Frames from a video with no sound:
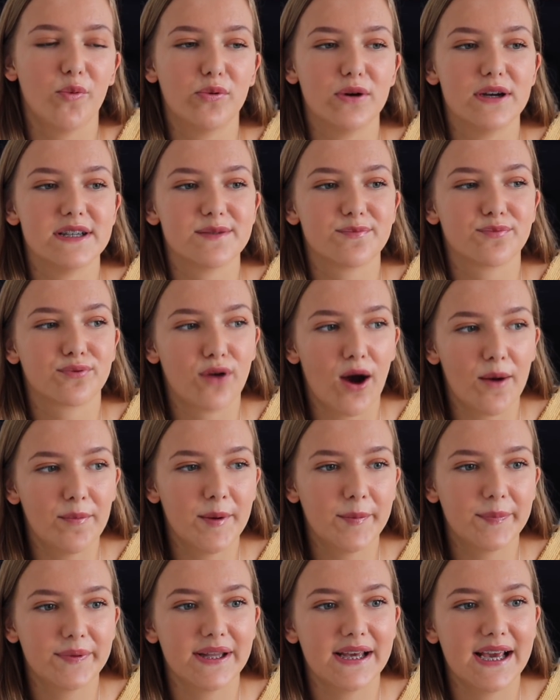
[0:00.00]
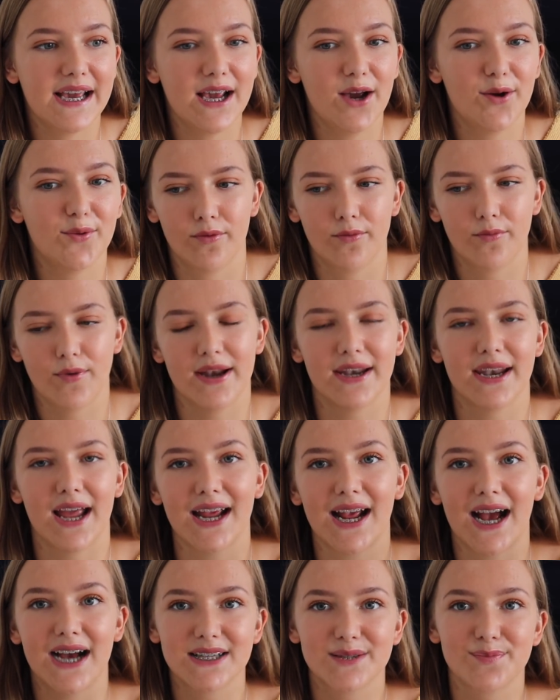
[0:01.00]
was probably when,
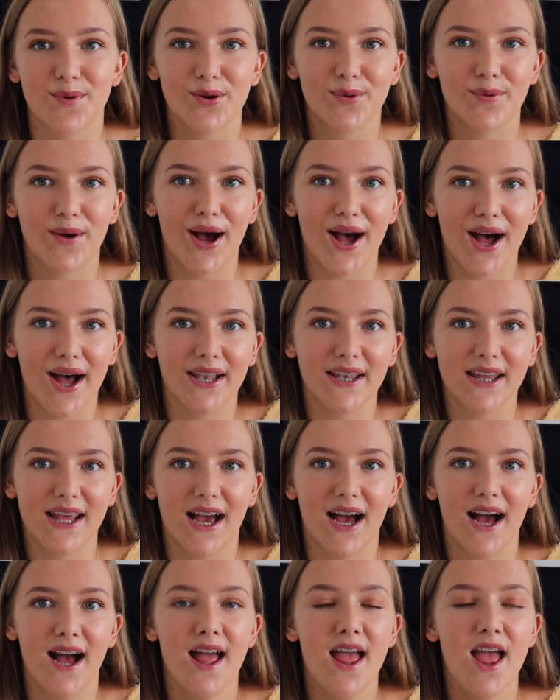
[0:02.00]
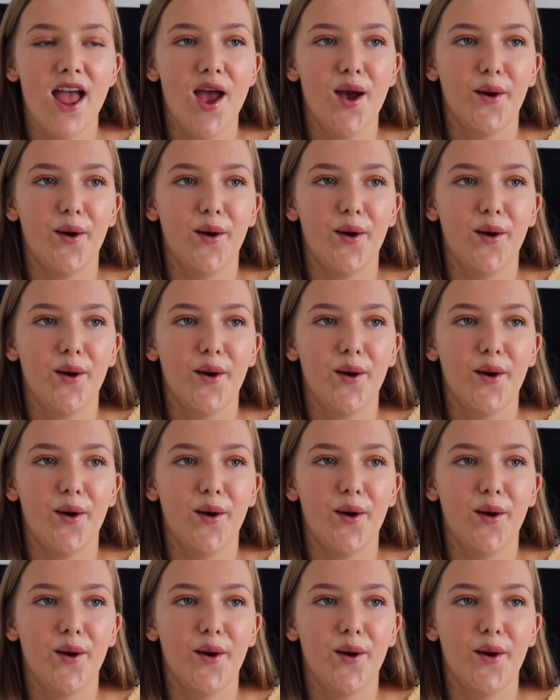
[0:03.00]
like I spoke about earlier,